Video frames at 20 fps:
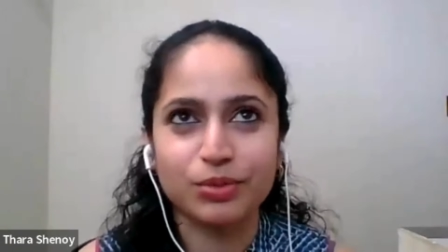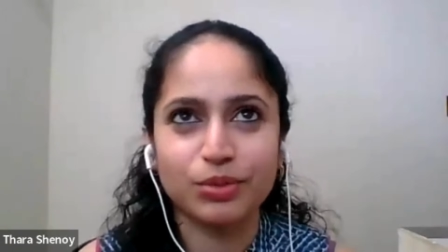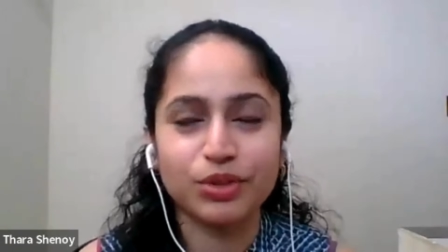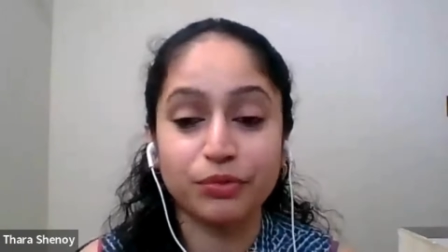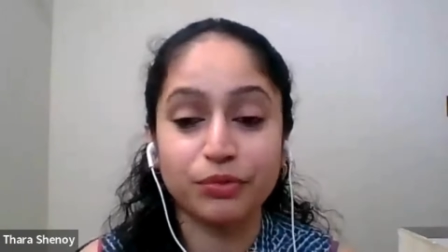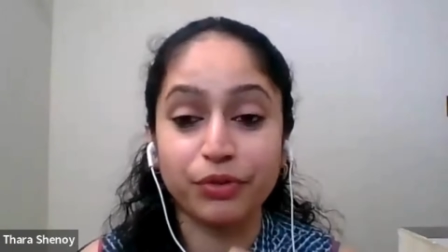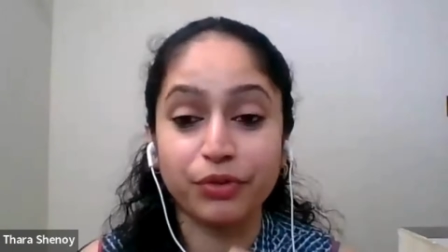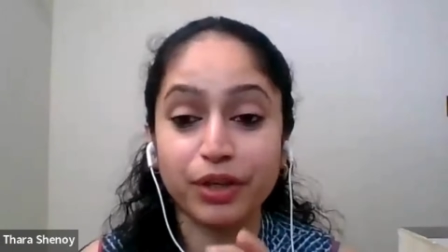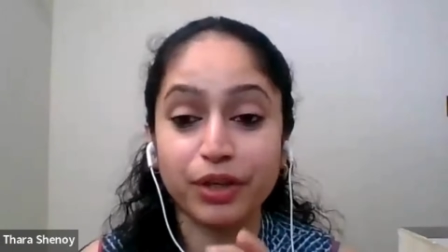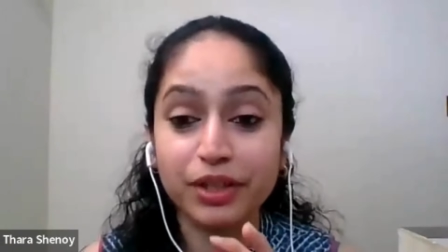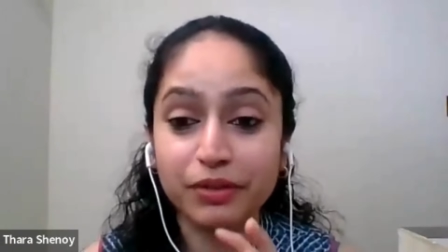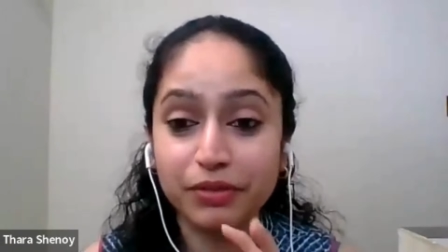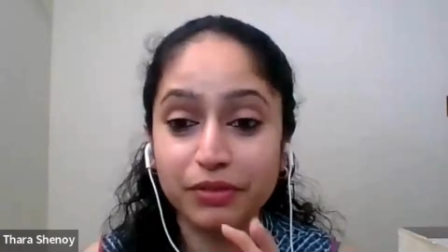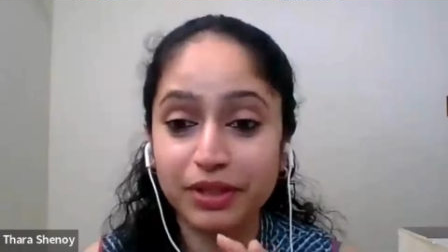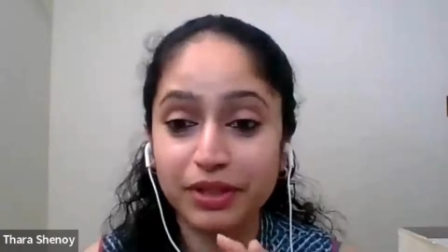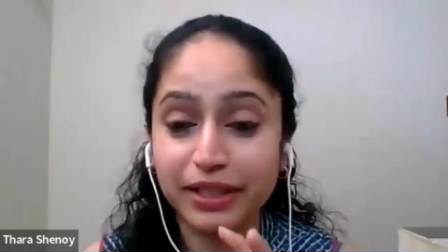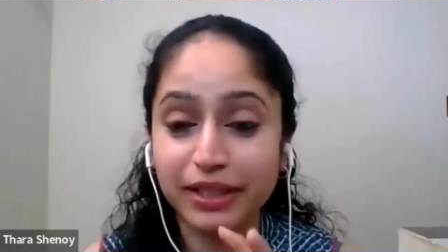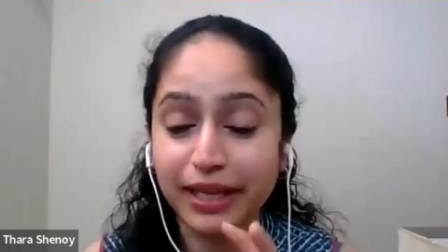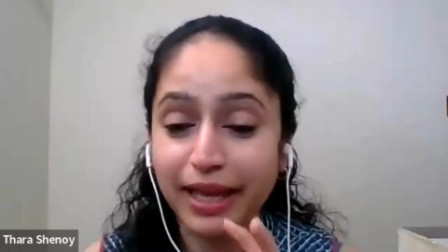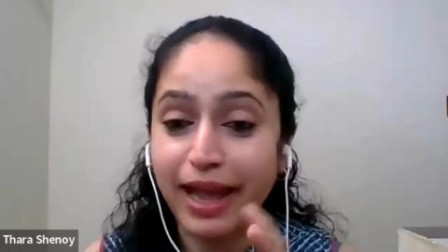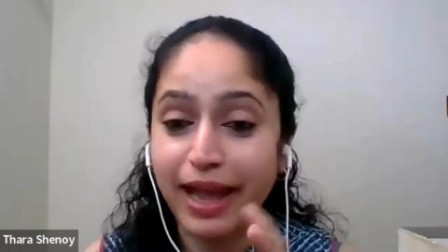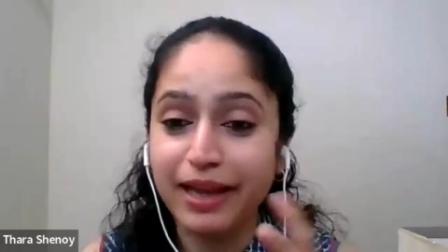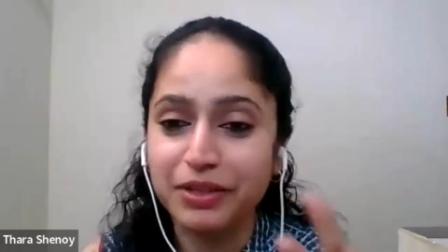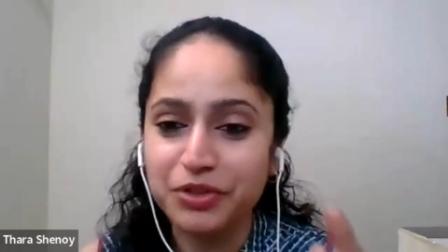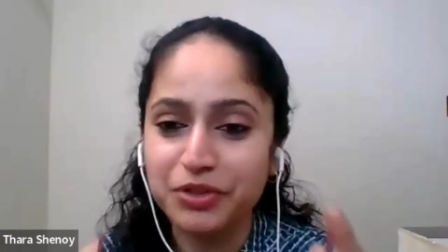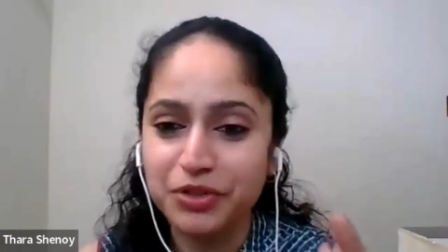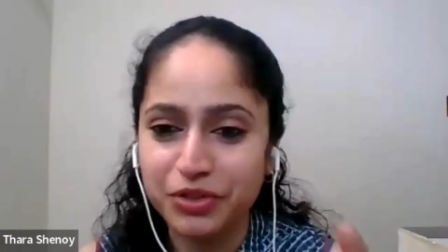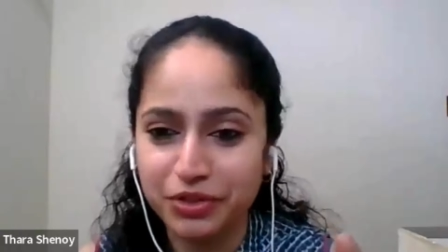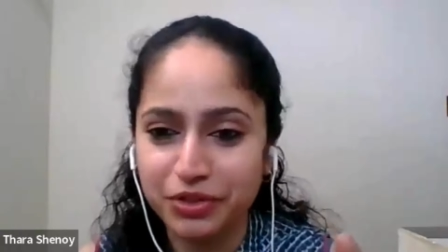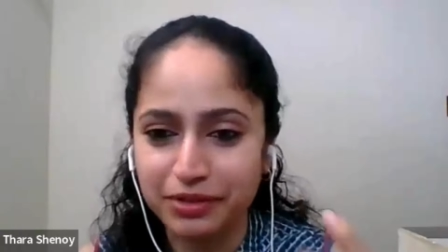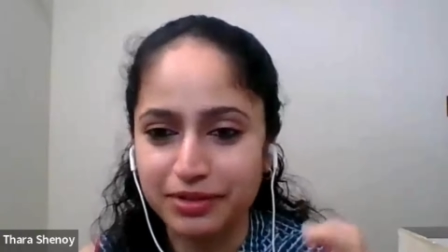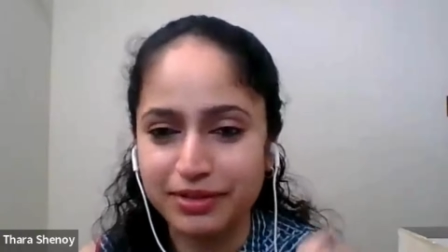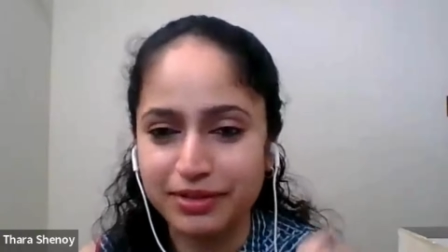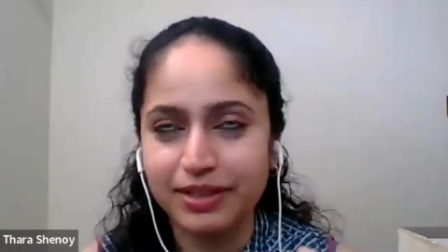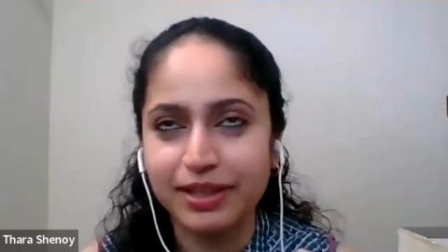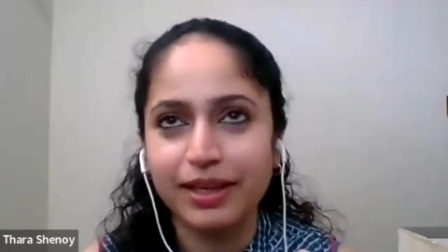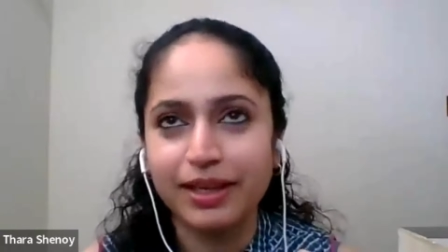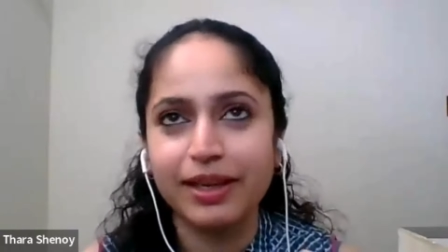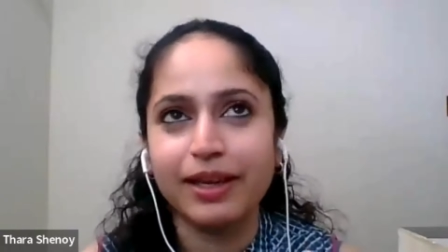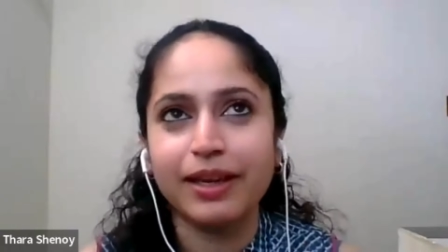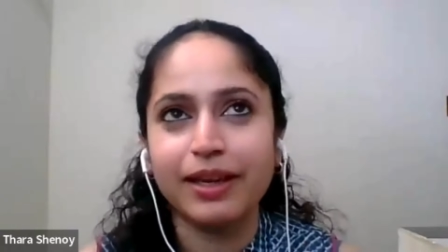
no, they're very, very anxious.